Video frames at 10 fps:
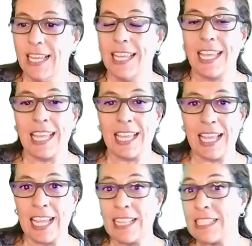
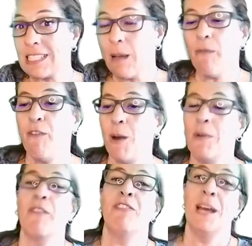in some form
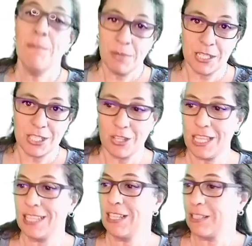of number so
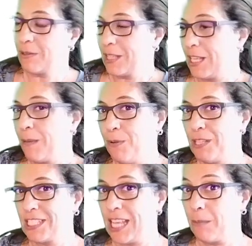that the
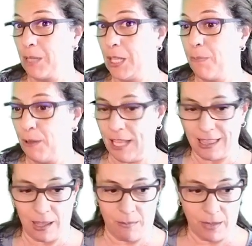computers can manipulate
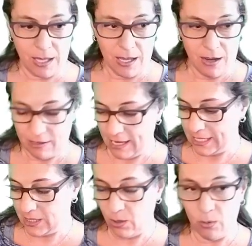them. Okay,
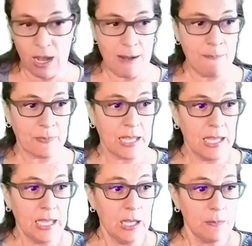so
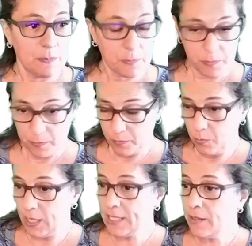
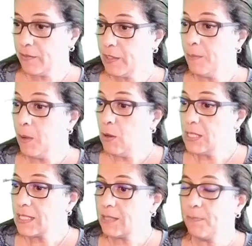one of the
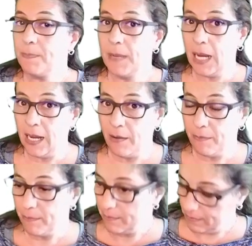most
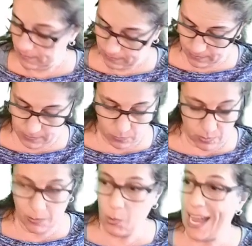
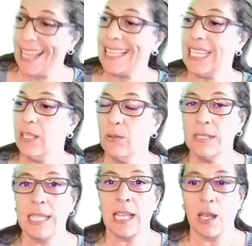widely
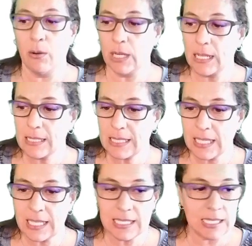used encodings
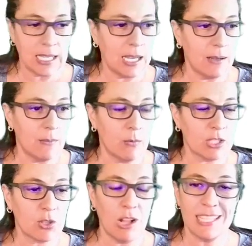is
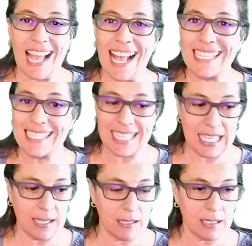what's called
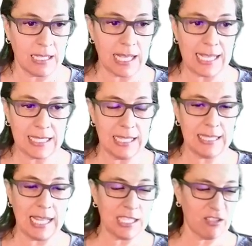ASCII. The ASCII
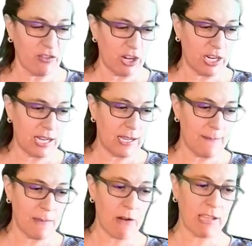stands for
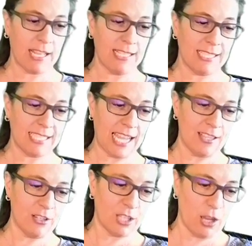American
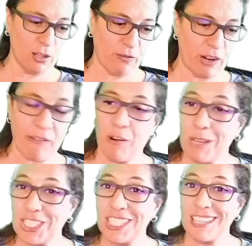Standard Code for
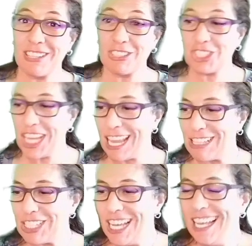Information
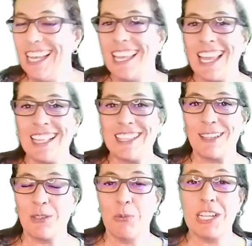Interchange, and
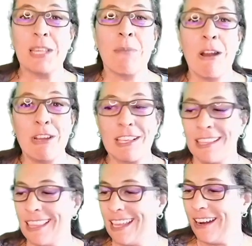the word
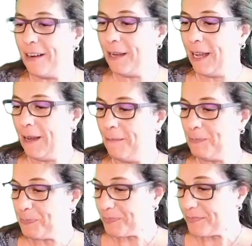American there
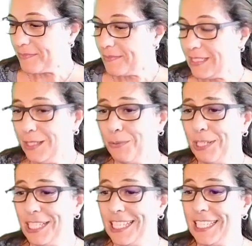
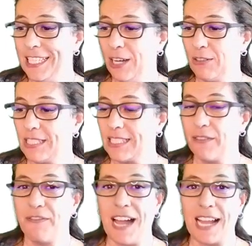really denotes the
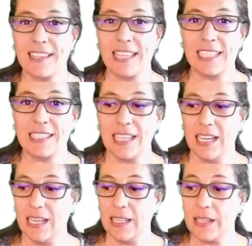fact that
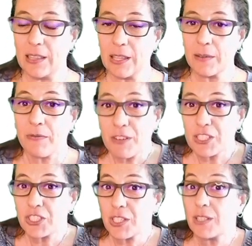the
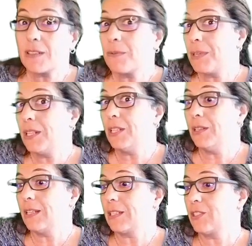first
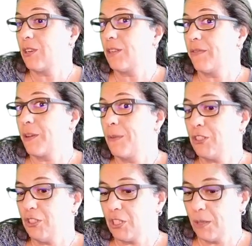real sort of
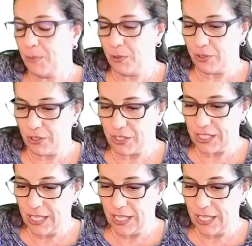commercial computers